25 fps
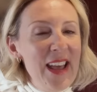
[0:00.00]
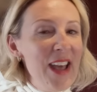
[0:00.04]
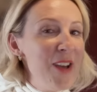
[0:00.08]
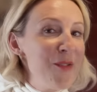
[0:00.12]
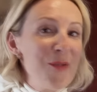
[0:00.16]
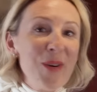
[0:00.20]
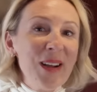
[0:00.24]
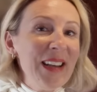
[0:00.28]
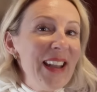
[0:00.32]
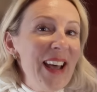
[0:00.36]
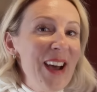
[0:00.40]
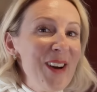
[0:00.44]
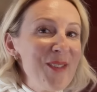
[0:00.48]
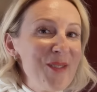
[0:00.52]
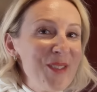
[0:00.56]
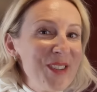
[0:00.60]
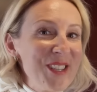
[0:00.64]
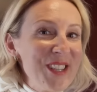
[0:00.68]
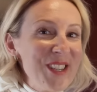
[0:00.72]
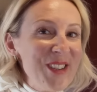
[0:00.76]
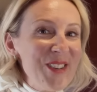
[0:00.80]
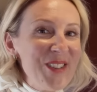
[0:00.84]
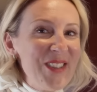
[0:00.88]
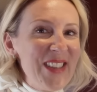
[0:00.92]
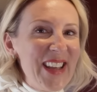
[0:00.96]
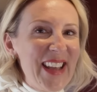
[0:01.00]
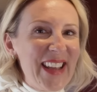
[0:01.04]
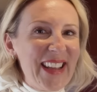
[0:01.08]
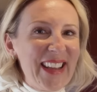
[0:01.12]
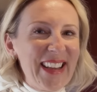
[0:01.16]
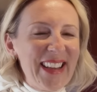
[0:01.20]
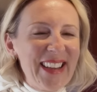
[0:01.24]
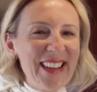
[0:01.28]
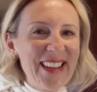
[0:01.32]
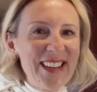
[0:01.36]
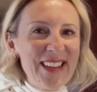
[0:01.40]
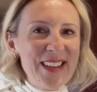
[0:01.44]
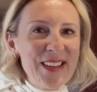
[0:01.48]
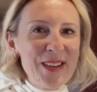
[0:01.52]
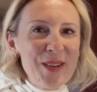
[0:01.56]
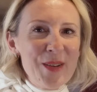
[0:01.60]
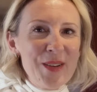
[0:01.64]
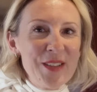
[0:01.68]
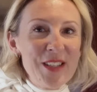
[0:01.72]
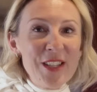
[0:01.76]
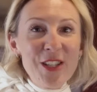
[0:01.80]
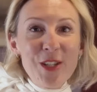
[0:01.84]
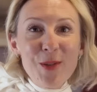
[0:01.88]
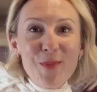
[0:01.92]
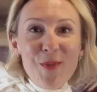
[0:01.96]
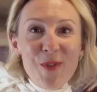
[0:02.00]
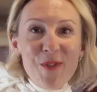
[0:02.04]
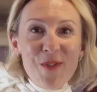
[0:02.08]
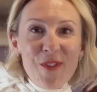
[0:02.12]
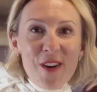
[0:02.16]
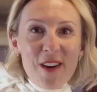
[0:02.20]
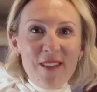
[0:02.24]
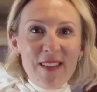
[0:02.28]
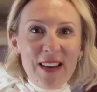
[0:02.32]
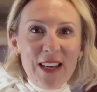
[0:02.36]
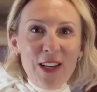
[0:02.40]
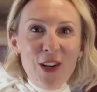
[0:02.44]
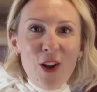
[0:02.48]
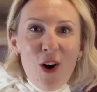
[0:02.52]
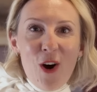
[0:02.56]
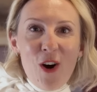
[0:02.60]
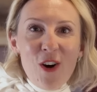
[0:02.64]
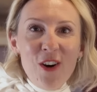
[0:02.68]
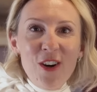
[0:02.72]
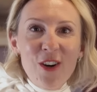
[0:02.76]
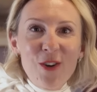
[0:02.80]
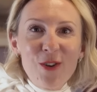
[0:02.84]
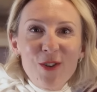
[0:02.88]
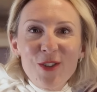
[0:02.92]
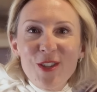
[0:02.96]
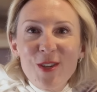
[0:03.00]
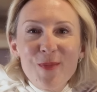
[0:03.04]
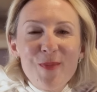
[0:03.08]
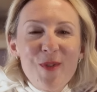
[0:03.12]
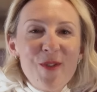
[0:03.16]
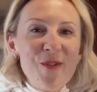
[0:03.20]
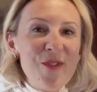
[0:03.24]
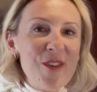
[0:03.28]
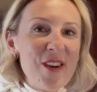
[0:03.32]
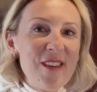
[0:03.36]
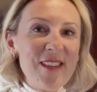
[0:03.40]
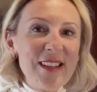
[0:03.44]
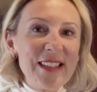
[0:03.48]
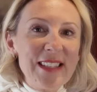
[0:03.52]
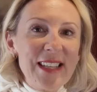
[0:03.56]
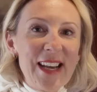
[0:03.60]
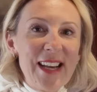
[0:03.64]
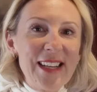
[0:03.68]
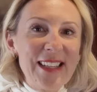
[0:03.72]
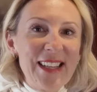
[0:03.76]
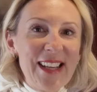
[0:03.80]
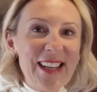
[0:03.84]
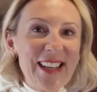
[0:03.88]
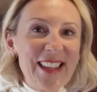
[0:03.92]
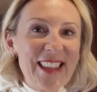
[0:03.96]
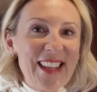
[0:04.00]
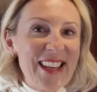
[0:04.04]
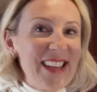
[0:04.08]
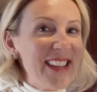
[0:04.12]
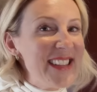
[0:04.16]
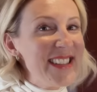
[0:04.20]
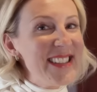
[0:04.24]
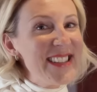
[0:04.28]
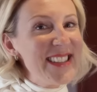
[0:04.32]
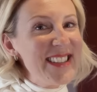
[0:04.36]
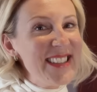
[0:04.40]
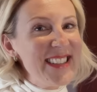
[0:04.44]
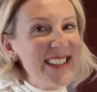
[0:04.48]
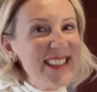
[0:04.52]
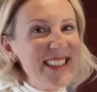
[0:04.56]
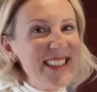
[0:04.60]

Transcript: Et voila, what do you think? Did you prefer it long or do you prefer it side like this?